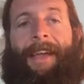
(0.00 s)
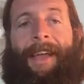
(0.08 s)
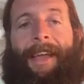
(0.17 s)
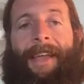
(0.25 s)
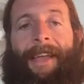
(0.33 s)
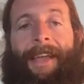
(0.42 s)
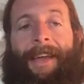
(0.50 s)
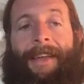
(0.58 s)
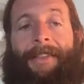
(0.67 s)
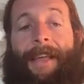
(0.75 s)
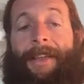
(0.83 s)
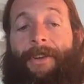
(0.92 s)

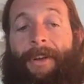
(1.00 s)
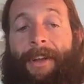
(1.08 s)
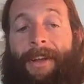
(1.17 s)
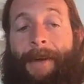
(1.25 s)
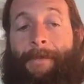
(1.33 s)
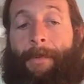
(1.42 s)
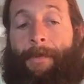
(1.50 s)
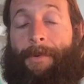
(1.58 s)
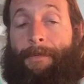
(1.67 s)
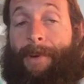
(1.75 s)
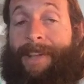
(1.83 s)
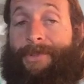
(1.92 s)
And then you're going to
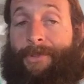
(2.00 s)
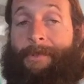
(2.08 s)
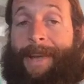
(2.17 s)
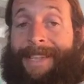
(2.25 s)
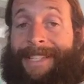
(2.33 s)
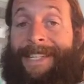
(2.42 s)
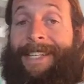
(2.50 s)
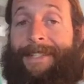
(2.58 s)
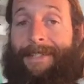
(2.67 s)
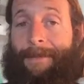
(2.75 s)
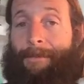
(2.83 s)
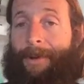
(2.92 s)
brainstorm
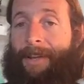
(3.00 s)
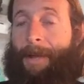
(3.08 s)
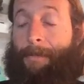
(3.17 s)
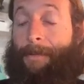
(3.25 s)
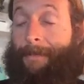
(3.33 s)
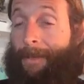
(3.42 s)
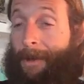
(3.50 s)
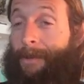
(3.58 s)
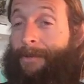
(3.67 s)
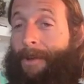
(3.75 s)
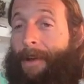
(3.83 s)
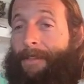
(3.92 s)
ideas and put a couple of
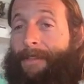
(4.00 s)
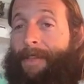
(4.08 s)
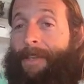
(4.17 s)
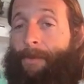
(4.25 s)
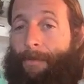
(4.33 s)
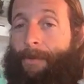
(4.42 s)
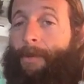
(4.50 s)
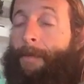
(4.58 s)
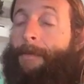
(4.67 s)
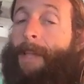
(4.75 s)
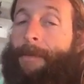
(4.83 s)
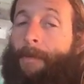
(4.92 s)
those on the Review and
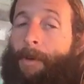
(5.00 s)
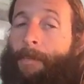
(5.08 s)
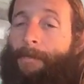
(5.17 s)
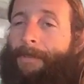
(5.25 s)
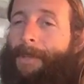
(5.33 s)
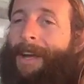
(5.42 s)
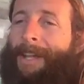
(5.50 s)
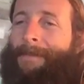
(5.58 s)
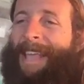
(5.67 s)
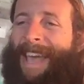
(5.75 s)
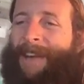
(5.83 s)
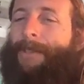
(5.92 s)
Reflect forum. You're not going
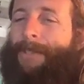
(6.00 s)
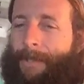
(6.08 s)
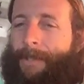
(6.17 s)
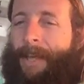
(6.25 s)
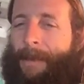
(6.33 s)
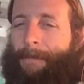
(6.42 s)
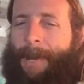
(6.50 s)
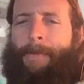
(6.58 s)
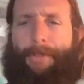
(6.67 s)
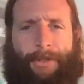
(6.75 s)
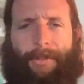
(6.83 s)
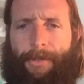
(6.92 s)
to be held to them, but I
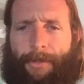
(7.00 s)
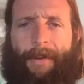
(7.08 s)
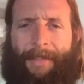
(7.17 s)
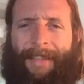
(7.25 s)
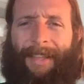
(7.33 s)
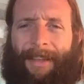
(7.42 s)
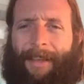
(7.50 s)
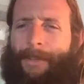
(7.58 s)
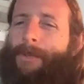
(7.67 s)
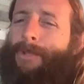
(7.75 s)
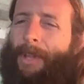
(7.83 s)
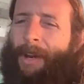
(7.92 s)
want you to just start thinking. And
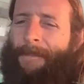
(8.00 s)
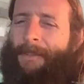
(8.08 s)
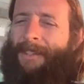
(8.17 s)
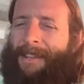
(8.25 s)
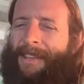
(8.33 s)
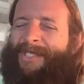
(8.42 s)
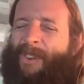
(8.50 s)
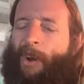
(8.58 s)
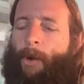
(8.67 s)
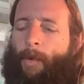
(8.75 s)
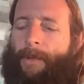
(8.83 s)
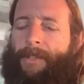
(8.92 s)
usually our first ideas are
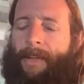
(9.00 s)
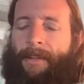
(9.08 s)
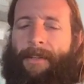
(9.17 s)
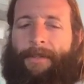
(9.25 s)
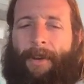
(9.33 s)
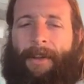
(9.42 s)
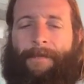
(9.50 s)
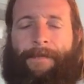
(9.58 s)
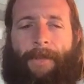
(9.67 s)
our worst ideas, right?